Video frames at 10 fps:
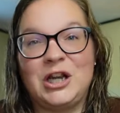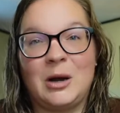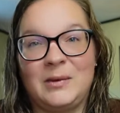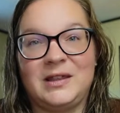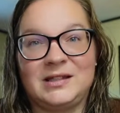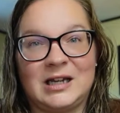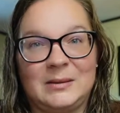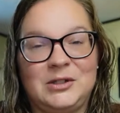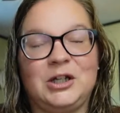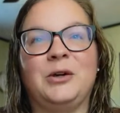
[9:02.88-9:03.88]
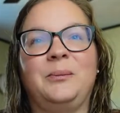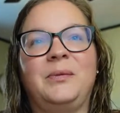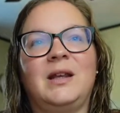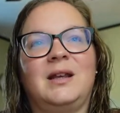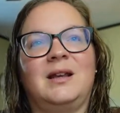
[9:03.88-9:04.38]
helped me this time too.
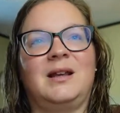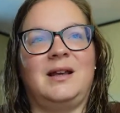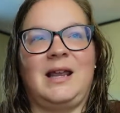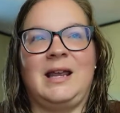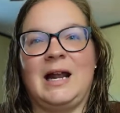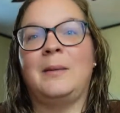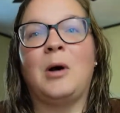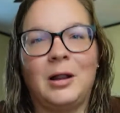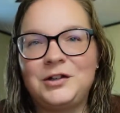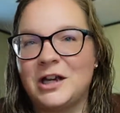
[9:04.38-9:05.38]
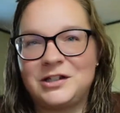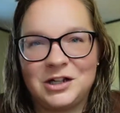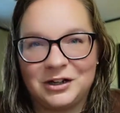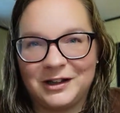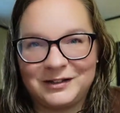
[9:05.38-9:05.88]
And I apologized to
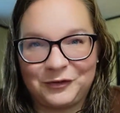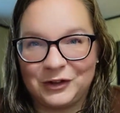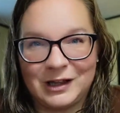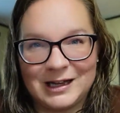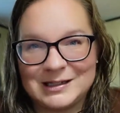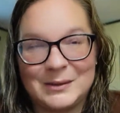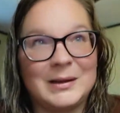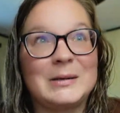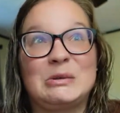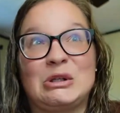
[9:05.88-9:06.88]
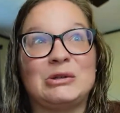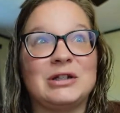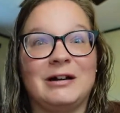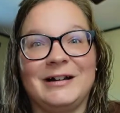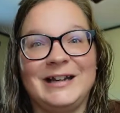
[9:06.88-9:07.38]
her like for the last time. I'm so
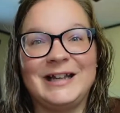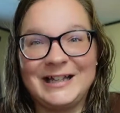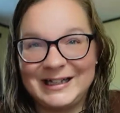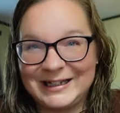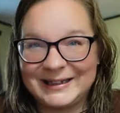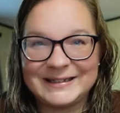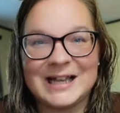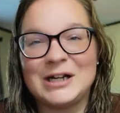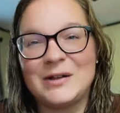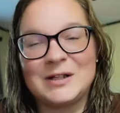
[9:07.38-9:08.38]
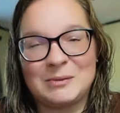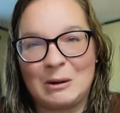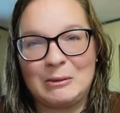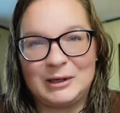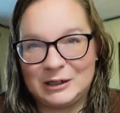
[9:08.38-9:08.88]
sorry, because I know that's
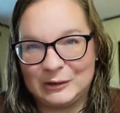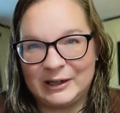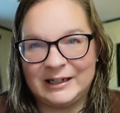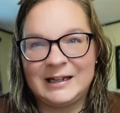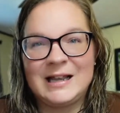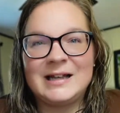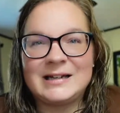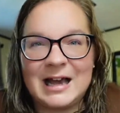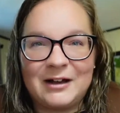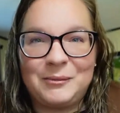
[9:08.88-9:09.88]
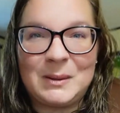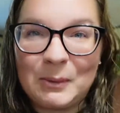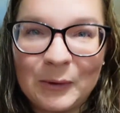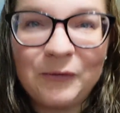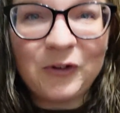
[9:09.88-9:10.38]
probably annoying to have
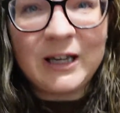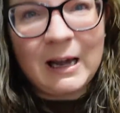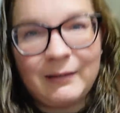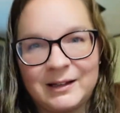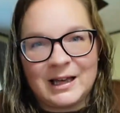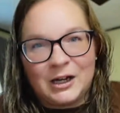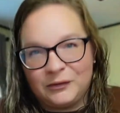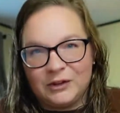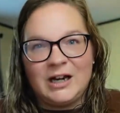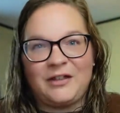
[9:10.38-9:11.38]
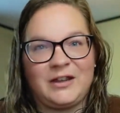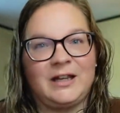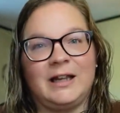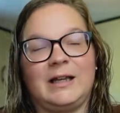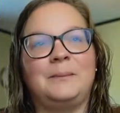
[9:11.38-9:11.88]
people freak out like that over nothing.
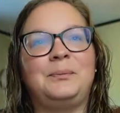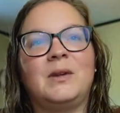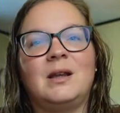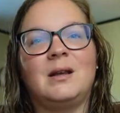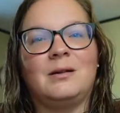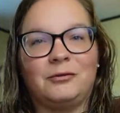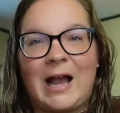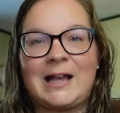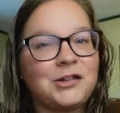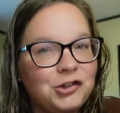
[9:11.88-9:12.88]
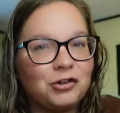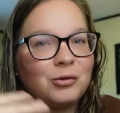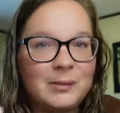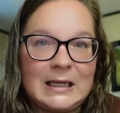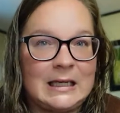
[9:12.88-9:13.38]
Like, rational
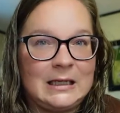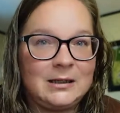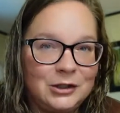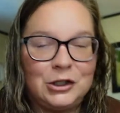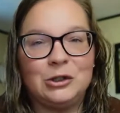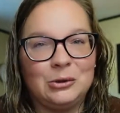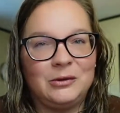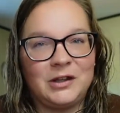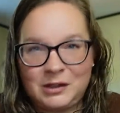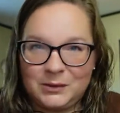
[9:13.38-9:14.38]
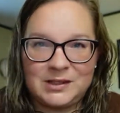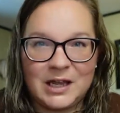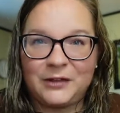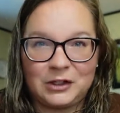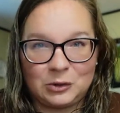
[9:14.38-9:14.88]
me knew that there was
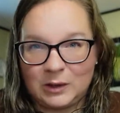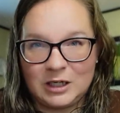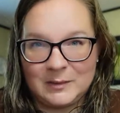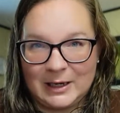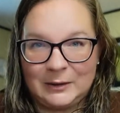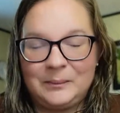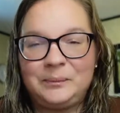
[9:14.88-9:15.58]
nothing to worry about,